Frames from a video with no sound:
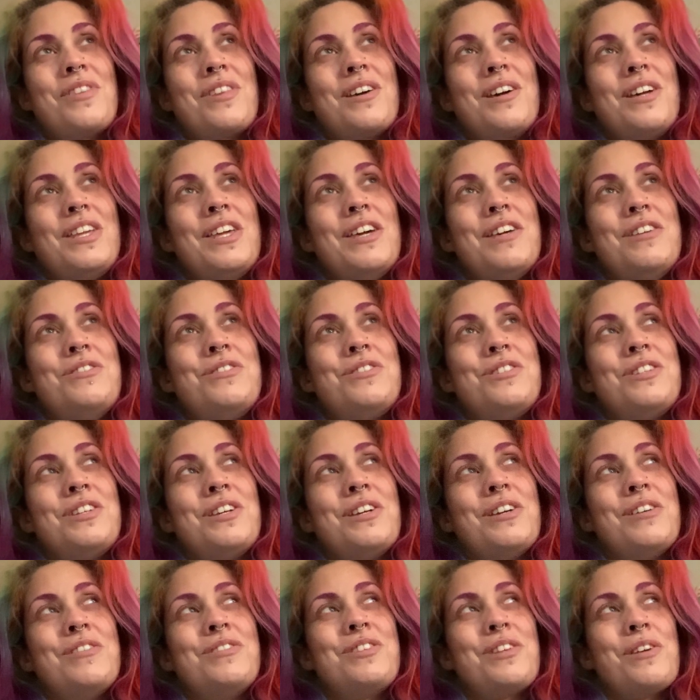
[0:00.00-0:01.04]
used
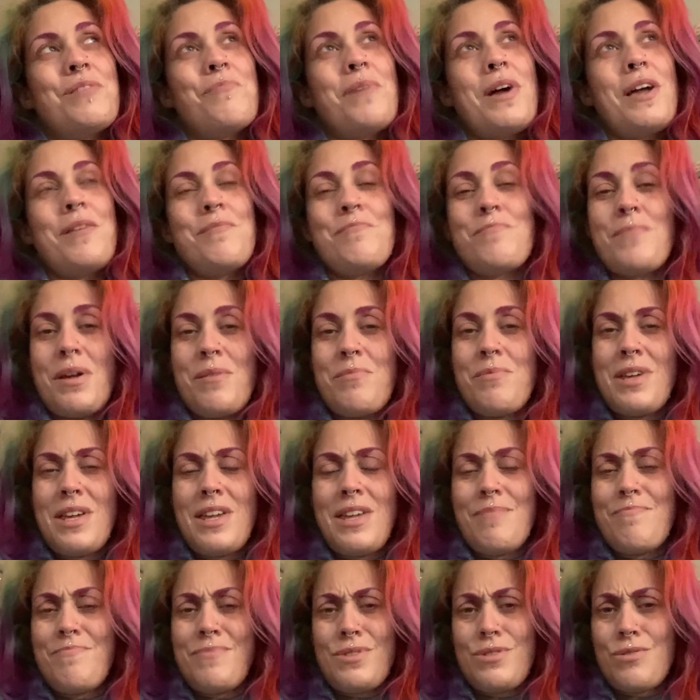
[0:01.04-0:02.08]
to. So
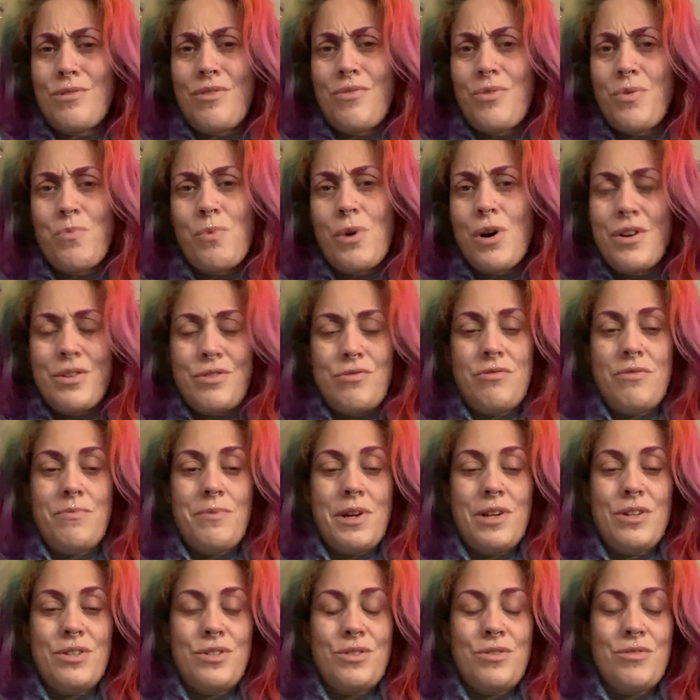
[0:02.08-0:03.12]
maybe sort of a wider
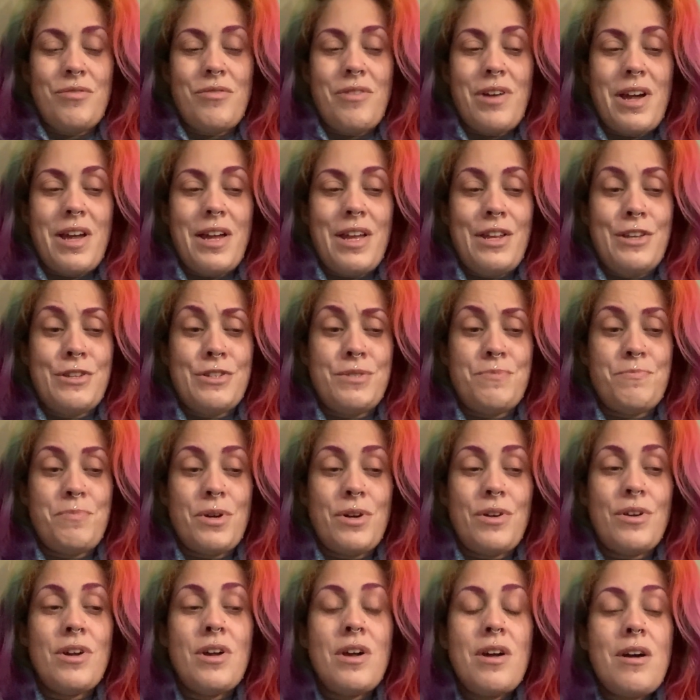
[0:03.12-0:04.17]
emotional range.
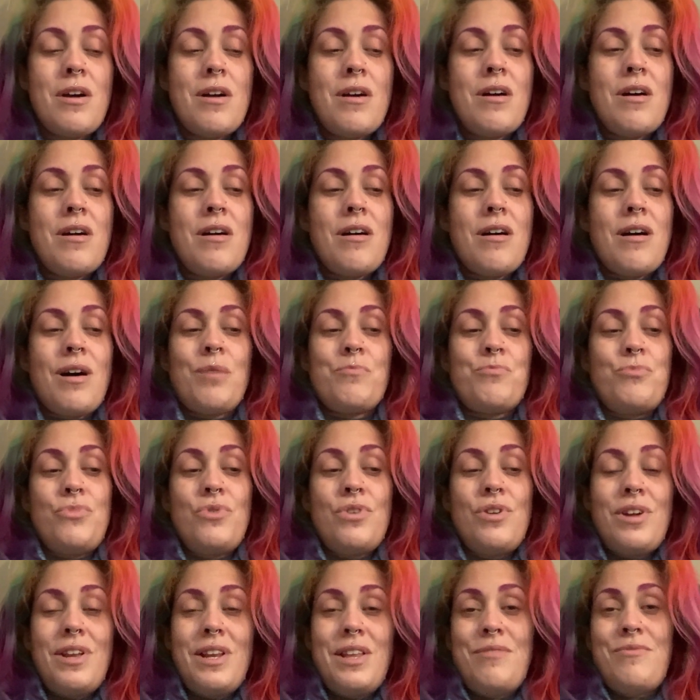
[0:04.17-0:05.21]
But I'm
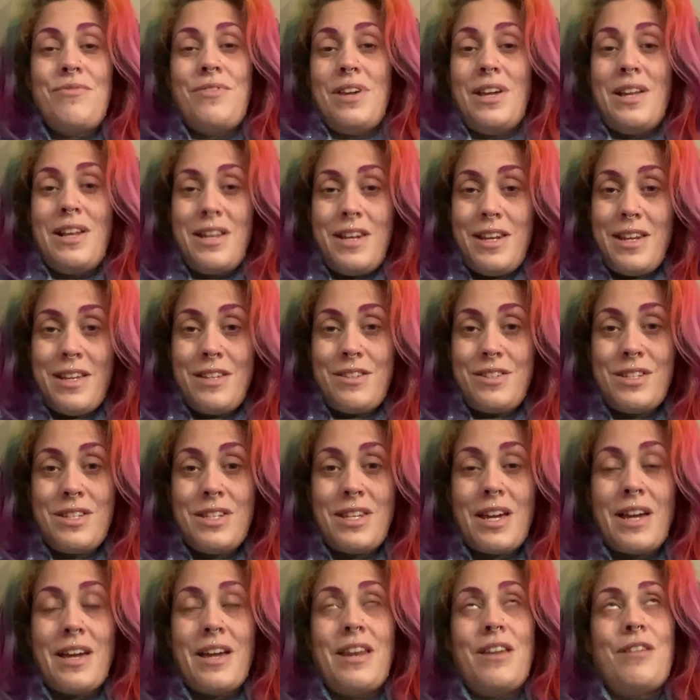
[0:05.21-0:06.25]
really feeling it
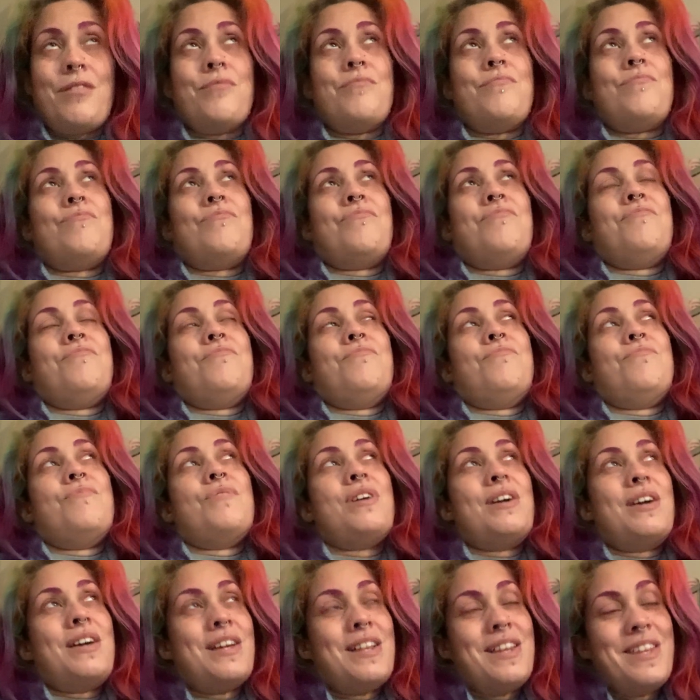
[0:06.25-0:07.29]
today, like
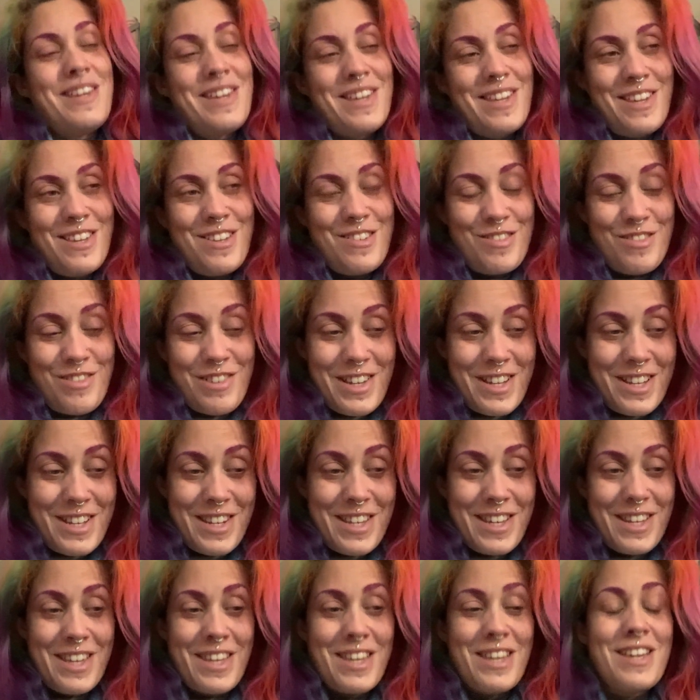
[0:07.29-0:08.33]

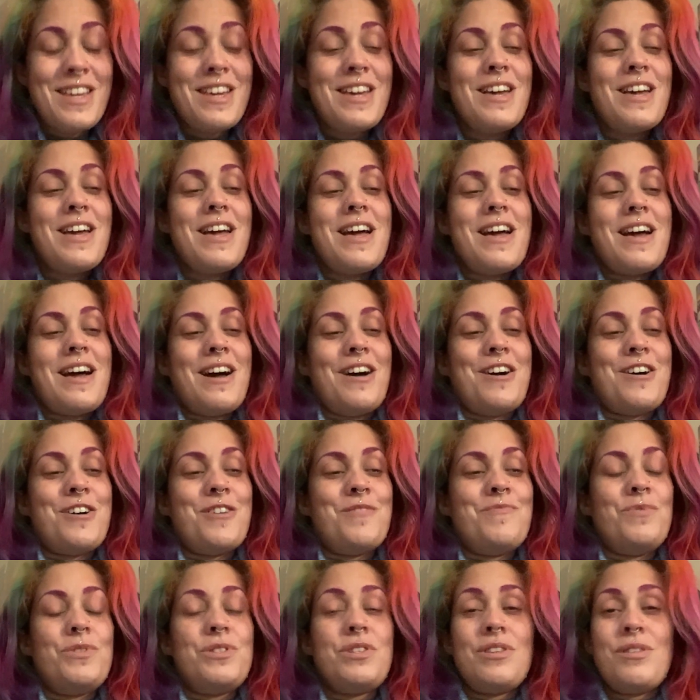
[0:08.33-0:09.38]
really,
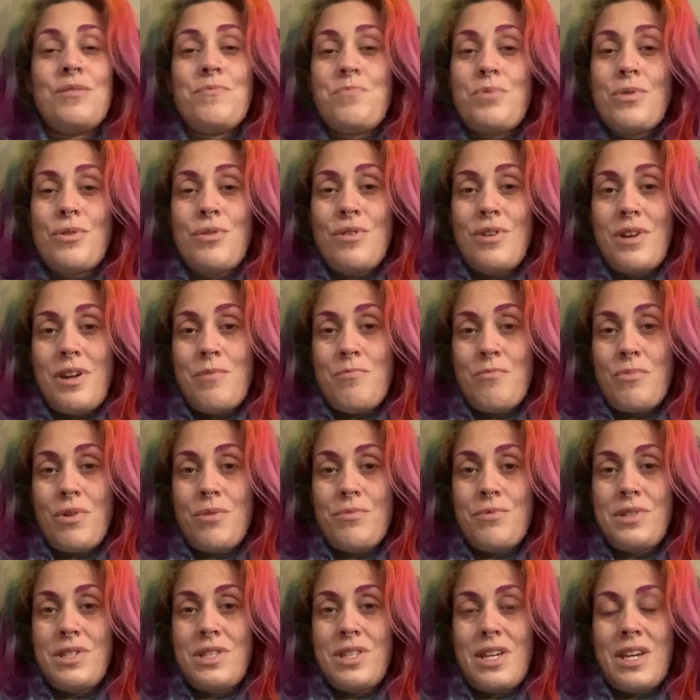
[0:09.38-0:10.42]
to the point where I
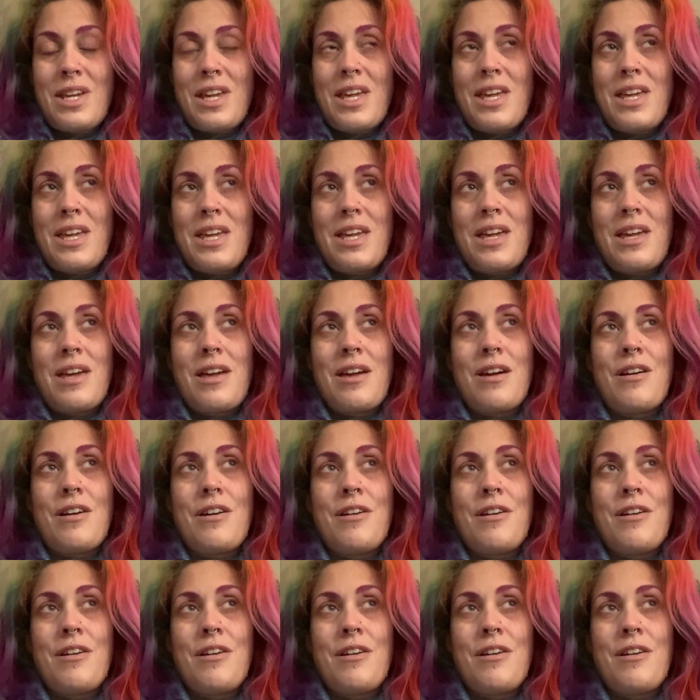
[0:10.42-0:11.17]
was thinking,